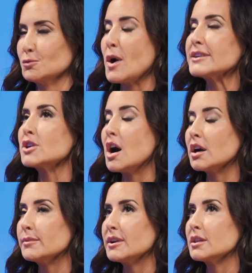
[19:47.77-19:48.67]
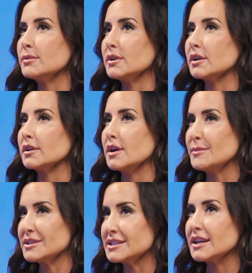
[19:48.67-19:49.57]
Well, I talk about in the book a
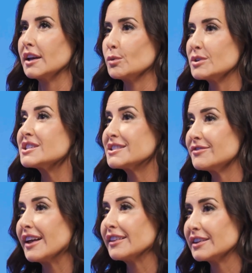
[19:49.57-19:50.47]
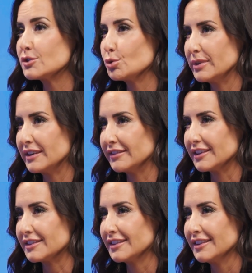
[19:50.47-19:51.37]
mistake, which is failing to
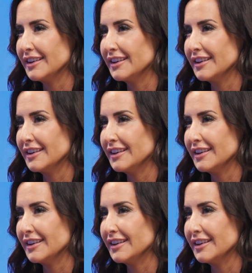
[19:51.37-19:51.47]
pivot.